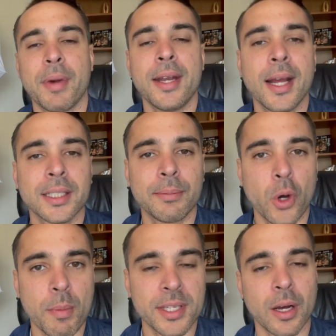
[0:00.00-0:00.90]
my next
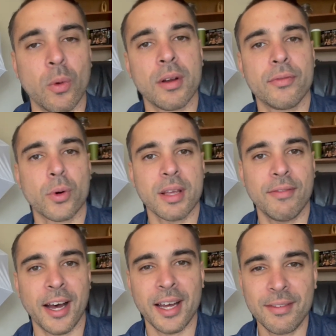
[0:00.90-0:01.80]
appointment's at
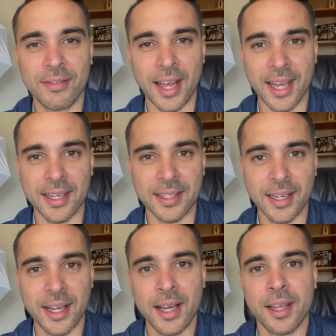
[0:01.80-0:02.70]
1.45, and
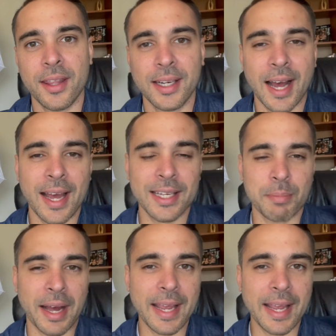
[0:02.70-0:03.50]
the guy is my